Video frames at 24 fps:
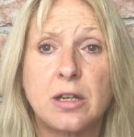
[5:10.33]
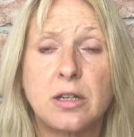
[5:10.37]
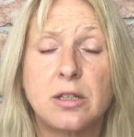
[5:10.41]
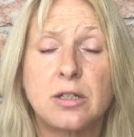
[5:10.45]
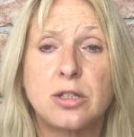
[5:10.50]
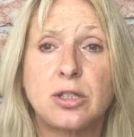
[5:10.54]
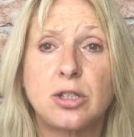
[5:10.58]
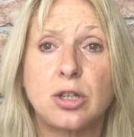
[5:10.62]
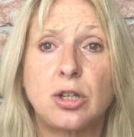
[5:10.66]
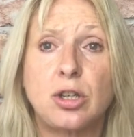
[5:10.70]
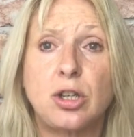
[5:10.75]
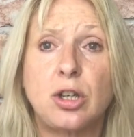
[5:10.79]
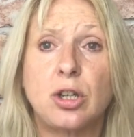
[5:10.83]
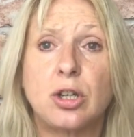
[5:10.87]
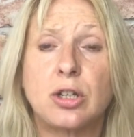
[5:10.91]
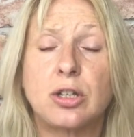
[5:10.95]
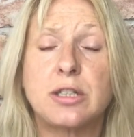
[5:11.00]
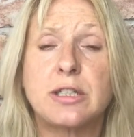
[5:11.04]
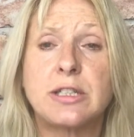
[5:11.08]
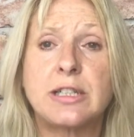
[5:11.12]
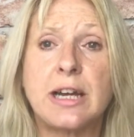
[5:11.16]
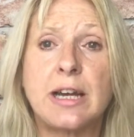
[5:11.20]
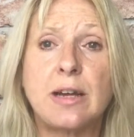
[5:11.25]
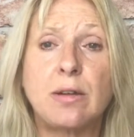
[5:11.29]
So you
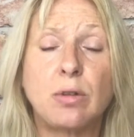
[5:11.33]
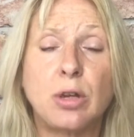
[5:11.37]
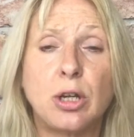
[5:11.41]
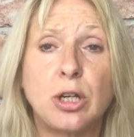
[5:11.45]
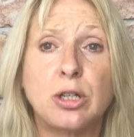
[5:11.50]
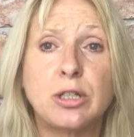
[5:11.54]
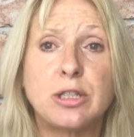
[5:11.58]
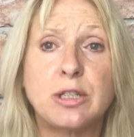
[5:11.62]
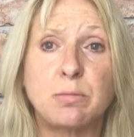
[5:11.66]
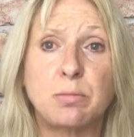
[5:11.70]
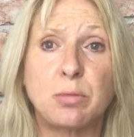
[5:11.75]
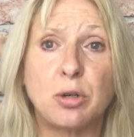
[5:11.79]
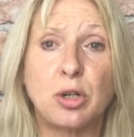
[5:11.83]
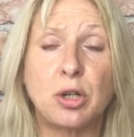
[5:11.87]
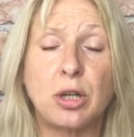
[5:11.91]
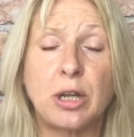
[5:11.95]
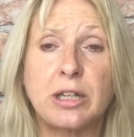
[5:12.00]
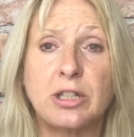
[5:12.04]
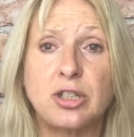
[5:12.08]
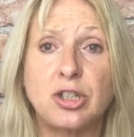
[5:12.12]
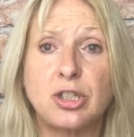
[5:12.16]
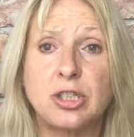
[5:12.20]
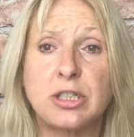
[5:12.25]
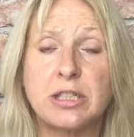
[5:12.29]
could download a book
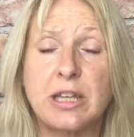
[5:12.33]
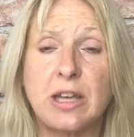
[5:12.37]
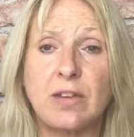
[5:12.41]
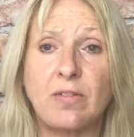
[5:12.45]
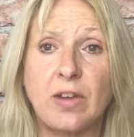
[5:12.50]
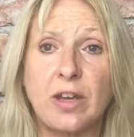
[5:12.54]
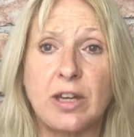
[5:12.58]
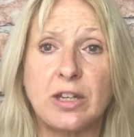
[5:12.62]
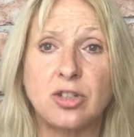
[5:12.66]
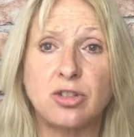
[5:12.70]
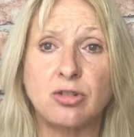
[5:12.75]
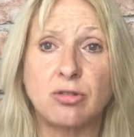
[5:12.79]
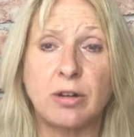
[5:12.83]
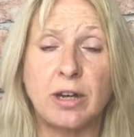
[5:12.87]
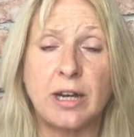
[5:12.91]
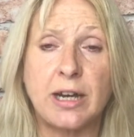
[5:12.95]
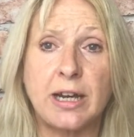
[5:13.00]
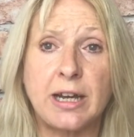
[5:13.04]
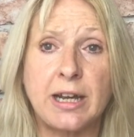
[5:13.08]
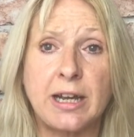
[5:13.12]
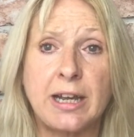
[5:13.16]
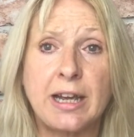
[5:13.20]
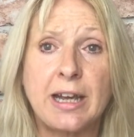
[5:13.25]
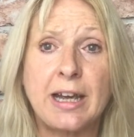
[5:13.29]
and just give it a
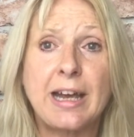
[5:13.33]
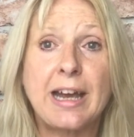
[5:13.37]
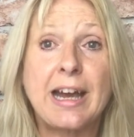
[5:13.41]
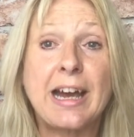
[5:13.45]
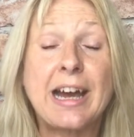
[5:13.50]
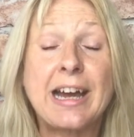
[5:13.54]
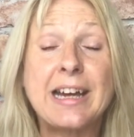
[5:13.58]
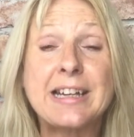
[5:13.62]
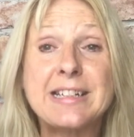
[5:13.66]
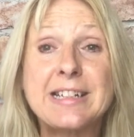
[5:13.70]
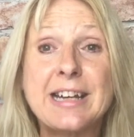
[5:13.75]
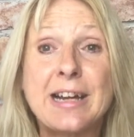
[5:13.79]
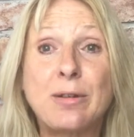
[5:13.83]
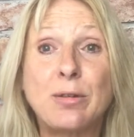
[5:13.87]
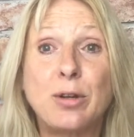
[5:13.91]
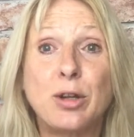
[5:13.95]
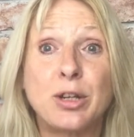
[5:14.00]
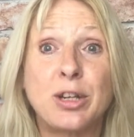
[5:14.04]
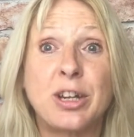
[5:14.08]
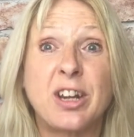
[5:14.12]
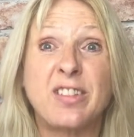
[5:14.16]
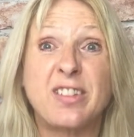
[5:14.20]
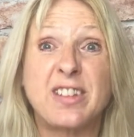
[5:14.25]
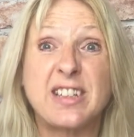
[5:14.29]
try. I
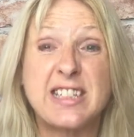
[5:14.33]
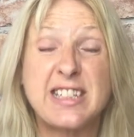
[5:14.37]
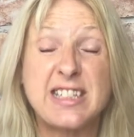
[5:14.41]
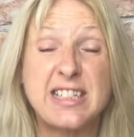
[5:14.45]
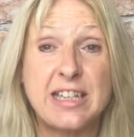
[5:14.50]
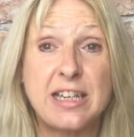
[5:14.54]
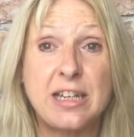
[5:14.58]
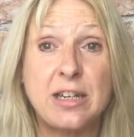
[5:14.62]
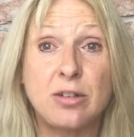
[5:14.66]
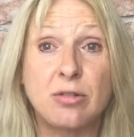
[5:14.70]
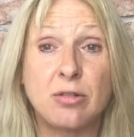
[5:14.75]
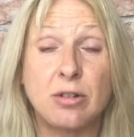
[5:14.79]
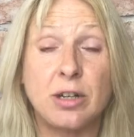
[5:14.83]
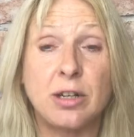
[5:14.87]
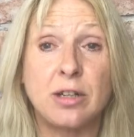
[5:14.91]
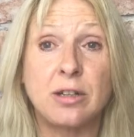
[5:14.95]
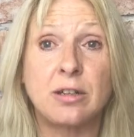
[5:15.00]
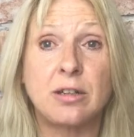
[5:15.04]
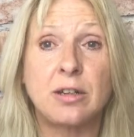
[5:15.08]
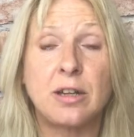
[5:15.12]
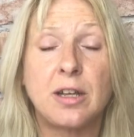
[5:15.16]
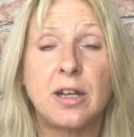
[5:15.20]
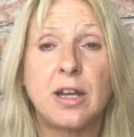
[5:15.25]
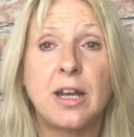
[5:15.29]
downloaded The Secret
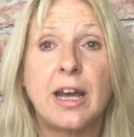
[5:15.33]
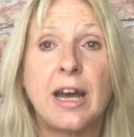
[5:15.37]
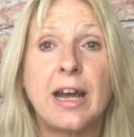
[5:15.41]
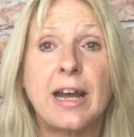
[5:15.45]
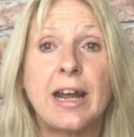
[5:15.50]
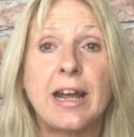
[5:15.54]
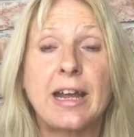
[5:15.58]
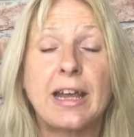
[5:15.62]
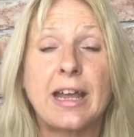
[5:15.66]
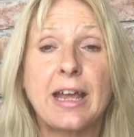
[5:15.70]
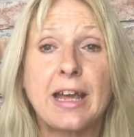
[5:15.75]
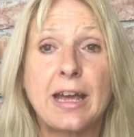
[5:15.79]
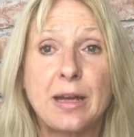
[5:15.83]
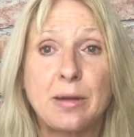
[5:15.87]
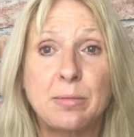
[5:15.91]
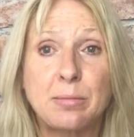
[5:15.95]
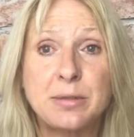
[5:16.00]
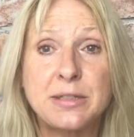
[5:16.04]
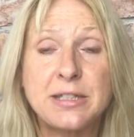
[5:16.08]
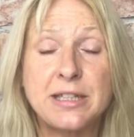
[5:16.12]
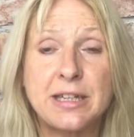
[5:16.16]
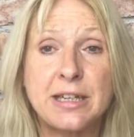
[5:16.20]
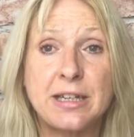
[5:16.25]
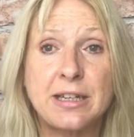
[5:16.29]
and I
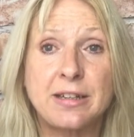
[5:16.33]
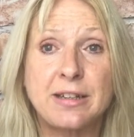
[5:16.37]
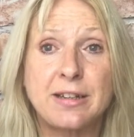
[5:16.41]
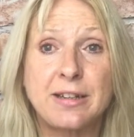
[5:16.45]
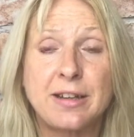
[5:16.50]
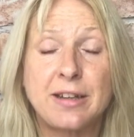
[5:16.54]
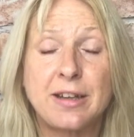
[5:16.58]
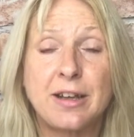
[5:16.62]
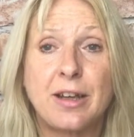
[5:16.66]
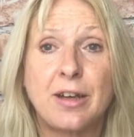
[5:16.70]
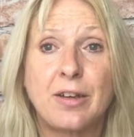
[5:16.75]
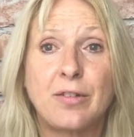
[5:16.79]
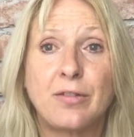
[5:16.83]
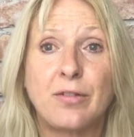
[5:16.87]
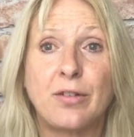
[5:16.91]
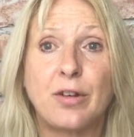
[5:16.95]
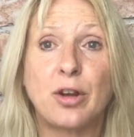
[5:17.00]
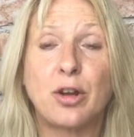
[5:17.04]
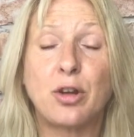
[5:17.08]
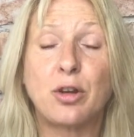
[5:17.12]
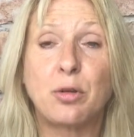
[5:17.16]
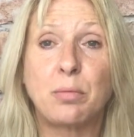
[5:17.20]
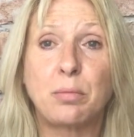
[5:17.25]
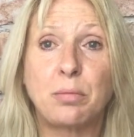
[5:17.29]
kept it for a
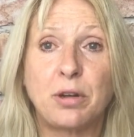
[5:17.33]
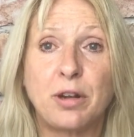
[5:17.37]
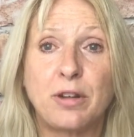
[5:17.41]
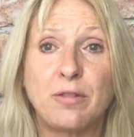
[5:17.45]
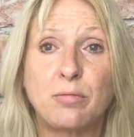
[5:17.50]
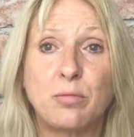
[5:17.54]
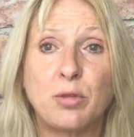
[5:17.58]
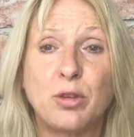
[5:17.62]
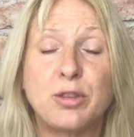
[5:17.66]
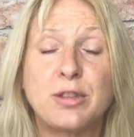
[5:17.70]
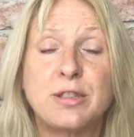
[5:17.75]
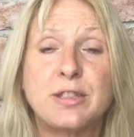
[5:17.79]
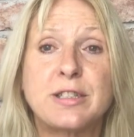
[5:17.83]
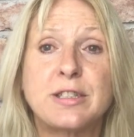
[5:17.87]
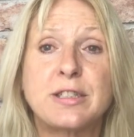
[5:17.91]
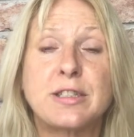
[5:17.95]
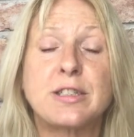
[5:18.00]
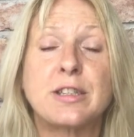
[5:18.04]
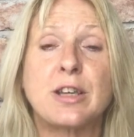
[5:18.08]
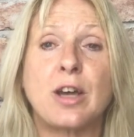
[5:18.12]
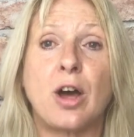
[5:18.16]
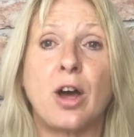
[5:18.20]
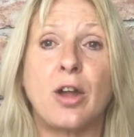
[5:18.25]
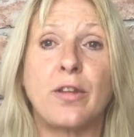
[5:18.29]
couple of
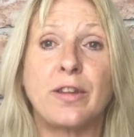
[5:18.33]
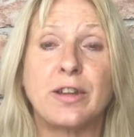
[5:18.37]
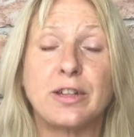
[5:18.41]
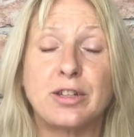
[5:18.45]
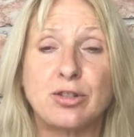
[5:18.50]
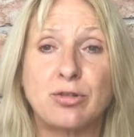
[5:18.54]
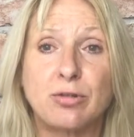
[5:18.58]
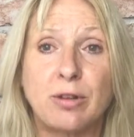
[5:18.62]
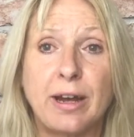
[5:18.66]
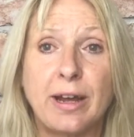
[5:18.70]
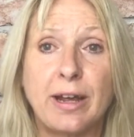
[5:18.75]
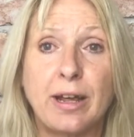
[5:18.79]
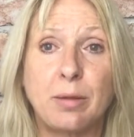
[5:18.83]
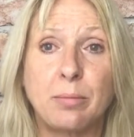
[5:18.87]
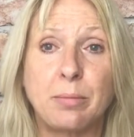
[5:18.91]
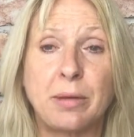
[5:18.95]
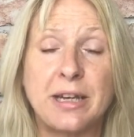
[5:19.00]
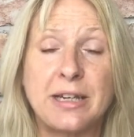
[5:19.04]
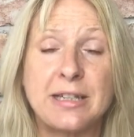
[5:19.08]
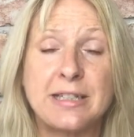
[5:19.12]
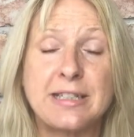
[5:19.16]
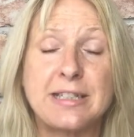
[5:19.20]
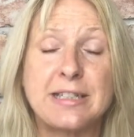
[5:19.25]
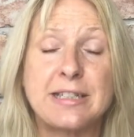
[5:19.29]
months on the trial
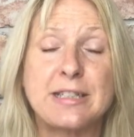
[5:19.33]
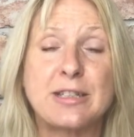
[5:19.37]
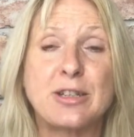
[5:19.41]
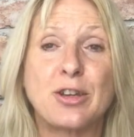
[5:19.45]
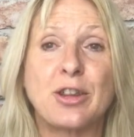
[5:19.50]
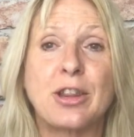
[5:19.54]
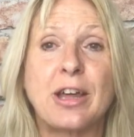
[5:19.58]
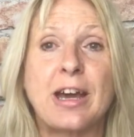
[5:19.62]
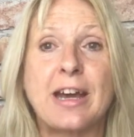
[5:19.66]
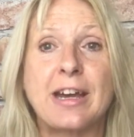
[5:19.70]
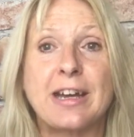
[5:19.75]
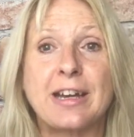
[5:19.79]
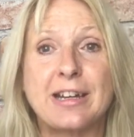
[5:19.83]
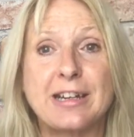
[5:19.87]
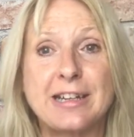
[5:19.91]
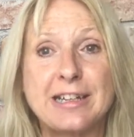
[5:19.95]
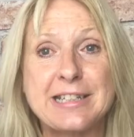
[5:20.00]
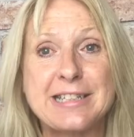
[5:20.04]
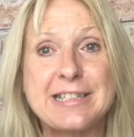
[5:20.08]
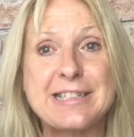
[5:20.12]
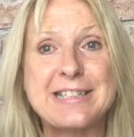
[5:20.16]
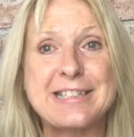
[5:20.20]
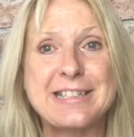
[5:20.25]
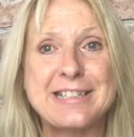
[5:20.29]
basis so that I could
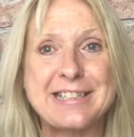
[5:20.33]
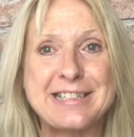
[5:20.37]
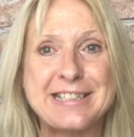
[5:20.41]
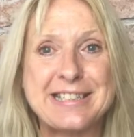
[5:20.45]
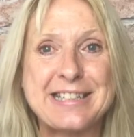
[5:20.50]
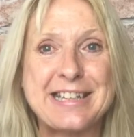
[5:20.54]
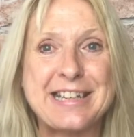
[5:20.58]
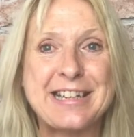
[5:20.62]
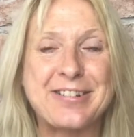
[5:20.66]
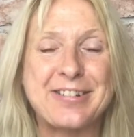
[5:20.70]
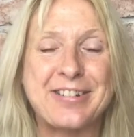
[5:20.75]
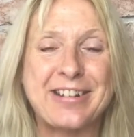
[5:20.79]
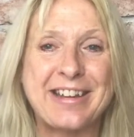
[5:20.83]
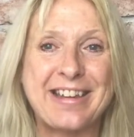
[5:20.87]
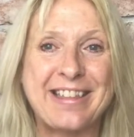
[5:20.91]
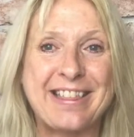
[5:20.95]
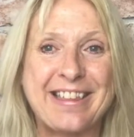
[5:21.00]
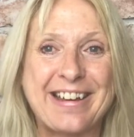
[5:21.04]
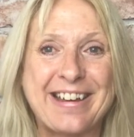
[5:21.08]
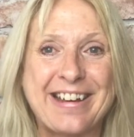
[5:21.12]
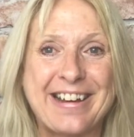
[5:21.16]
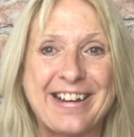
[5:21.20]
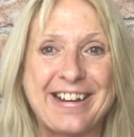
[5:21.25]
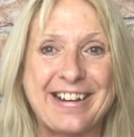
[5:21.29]
listen to The Secret in
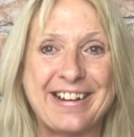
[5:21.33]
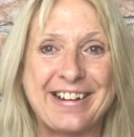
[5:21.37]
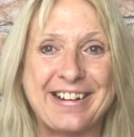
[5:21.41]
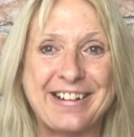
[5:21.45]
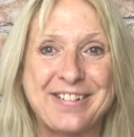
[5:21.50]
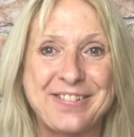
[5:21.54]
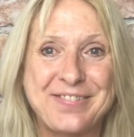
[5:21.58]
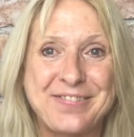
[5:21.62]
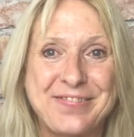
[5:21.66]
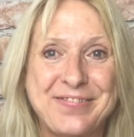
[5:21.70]
the car.